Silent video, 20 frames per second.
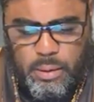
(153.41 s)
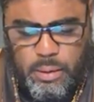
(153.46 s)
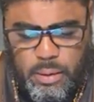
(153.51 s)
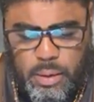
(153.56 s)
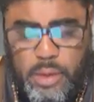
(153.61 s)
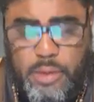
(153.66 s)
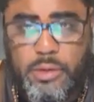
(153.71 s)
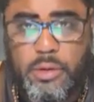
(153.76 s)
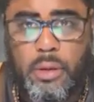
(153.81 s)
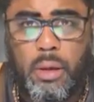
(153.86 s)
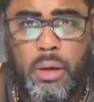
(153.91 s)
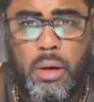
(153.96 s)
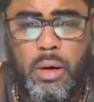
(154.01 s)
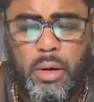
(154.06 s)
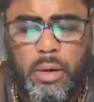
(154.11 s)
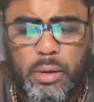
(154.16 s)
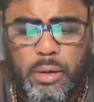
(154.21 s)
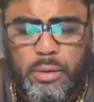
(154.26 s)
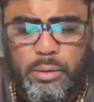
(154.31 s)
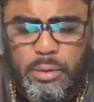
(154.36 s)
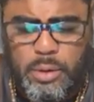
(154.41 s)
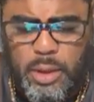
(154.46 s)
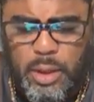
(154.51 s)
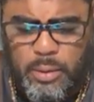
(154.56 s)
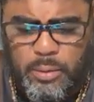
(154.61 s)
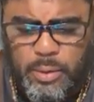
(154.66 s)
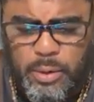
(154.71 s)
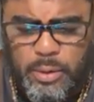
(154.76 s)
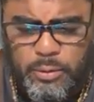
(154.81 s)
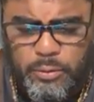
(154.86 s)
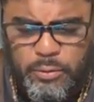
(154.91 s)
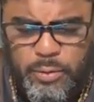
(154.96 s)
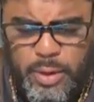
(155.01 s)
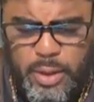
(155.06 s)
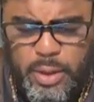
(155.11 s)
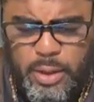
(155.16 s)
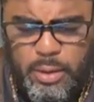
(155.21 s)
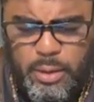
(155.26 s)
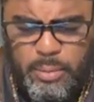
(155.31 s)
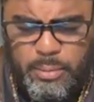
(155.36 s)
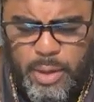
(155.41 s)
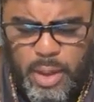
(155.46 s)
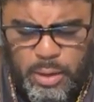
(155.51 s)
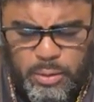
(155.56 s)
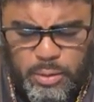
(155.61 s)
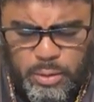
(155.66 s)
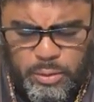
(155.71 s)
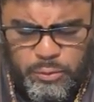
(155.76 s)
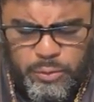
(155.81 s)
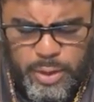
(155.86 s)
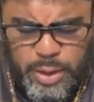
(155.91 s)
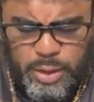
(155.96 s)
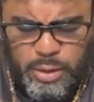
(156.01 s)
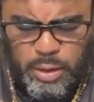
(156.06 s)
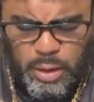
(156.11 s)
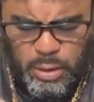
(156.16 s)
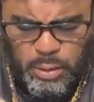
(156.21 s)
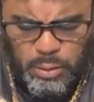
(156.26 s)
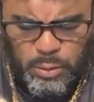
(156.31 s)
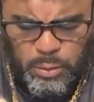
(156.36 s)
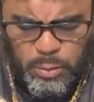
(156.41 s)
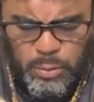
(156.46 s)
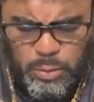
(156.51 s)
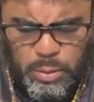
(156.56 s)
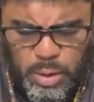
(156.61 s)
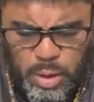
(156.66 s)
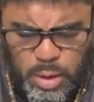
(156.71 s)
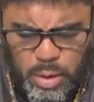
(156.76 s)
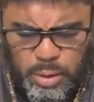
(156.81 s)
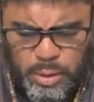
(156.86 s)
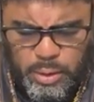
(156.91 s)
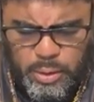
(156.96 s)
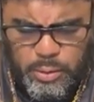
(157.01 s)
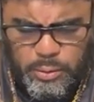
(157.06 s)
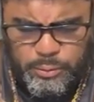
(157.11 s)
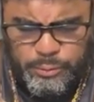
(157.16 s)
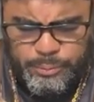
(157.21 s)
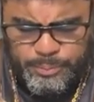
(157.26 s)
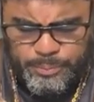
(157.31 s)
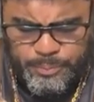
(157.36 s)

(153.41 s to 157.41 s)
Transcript: There's an article that I want to read. I'm not going to read the whole article.